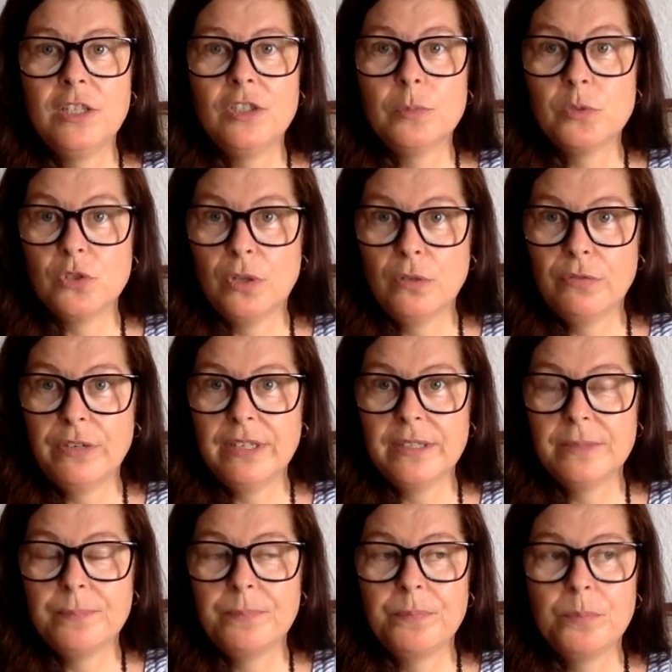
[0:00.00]
magnesium
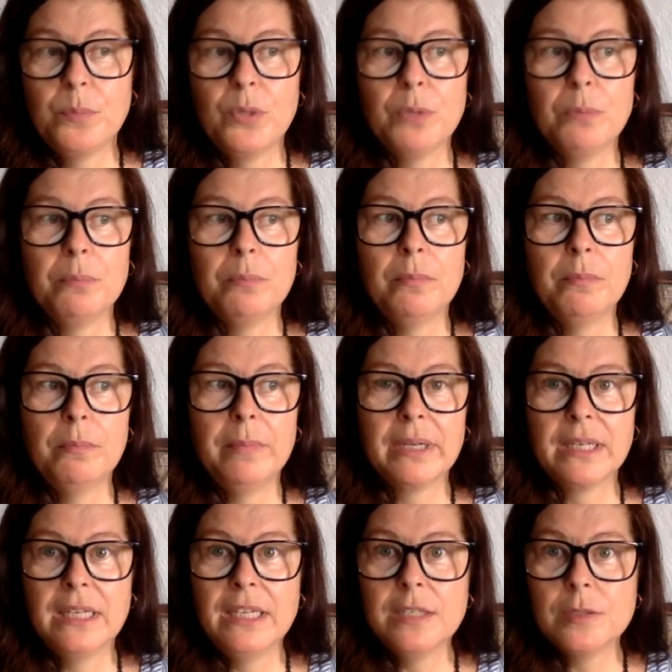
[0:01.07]
sulfate, but
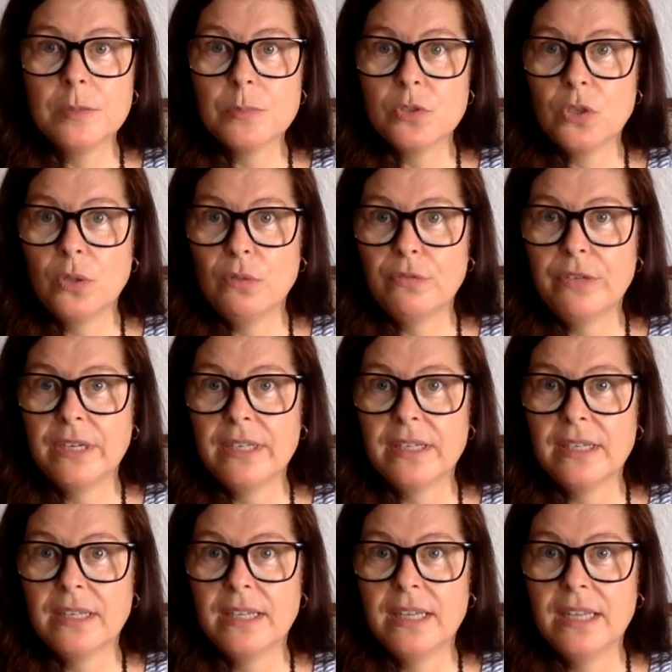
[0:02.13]
magnesium
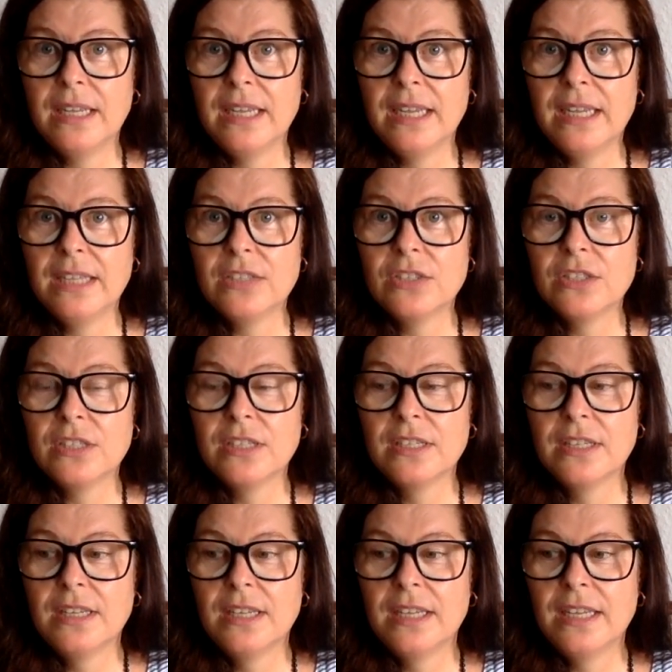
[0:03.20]
sulfate
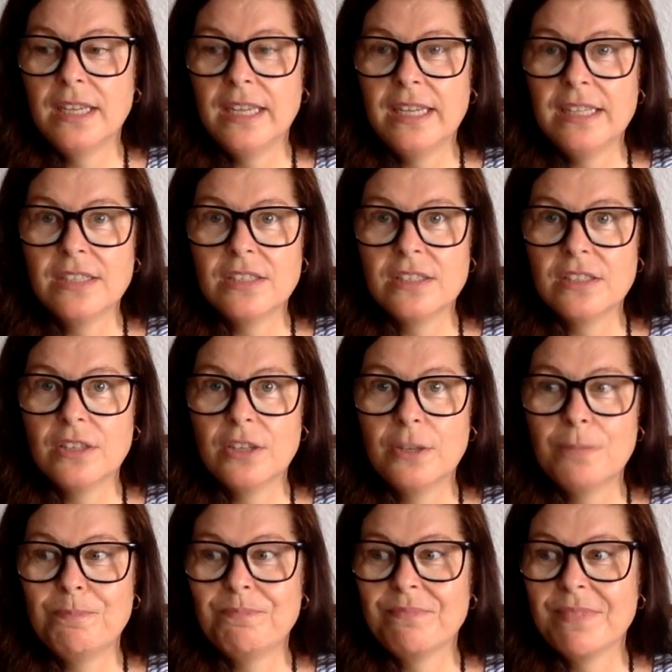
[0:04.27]
is a
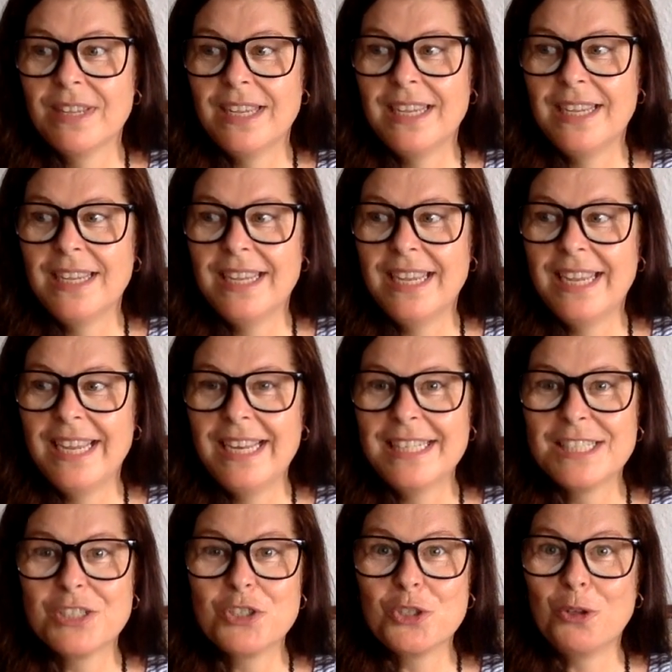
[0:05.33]

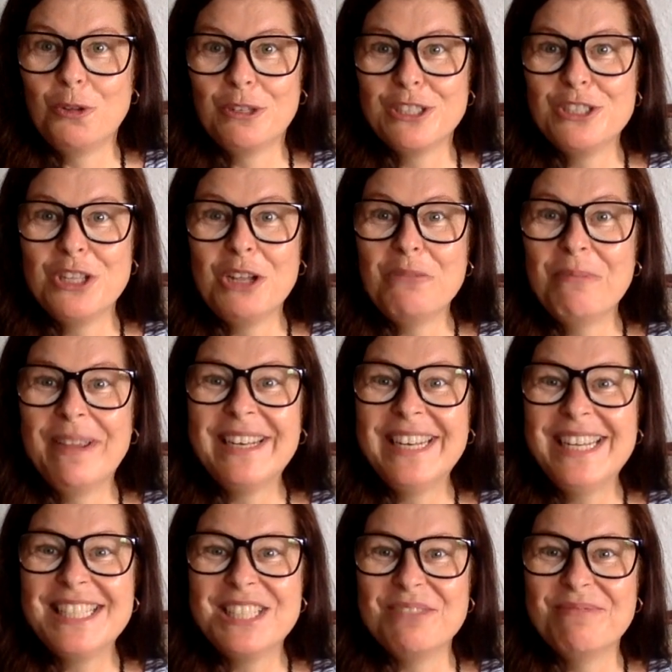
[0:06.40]
salt. It's not
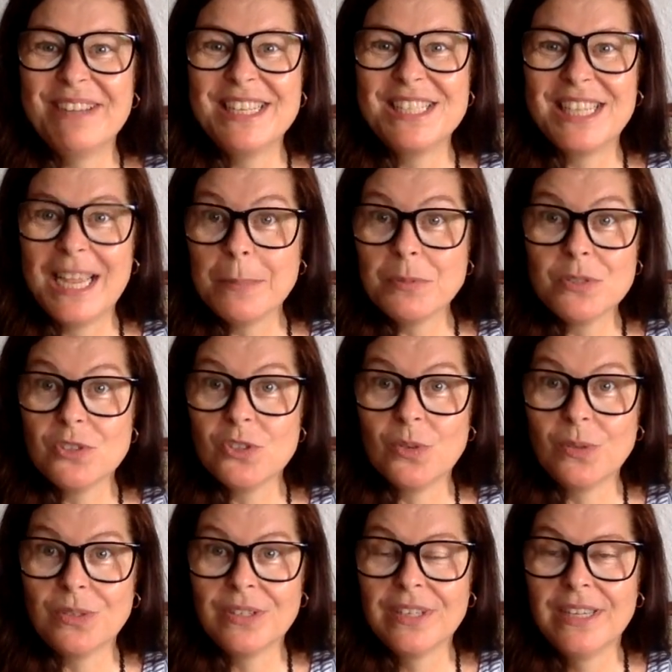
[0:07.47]
magnesium. It's
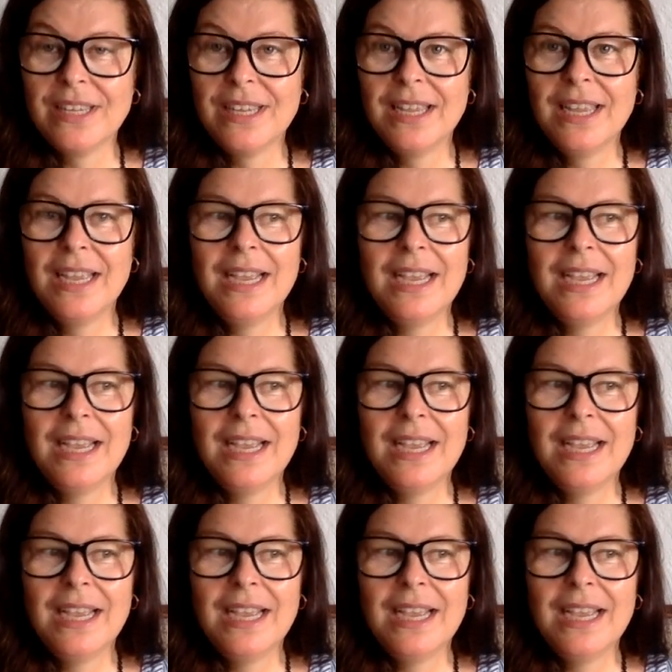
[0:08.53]
Epsom salt.